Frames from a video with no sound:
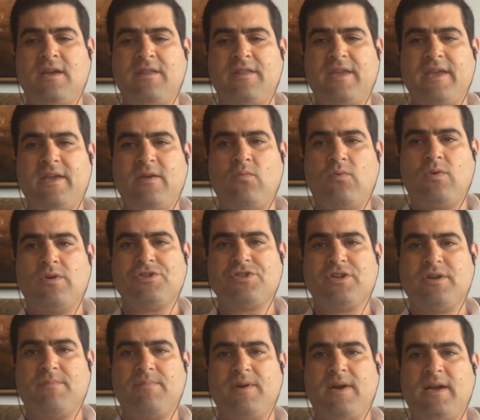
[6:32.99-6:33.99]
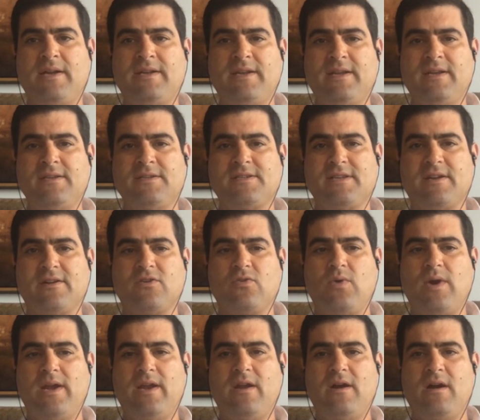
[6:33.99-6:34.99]
they worship ideas that are
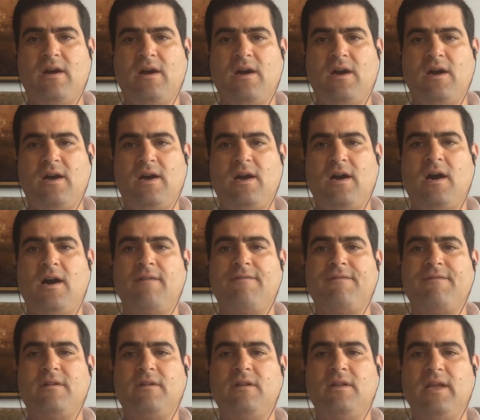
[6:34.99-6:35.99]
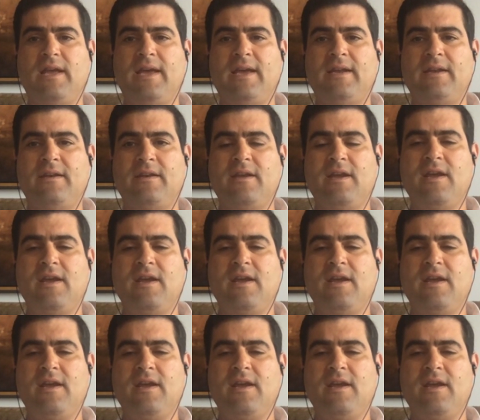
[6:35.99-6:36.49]
quite awful and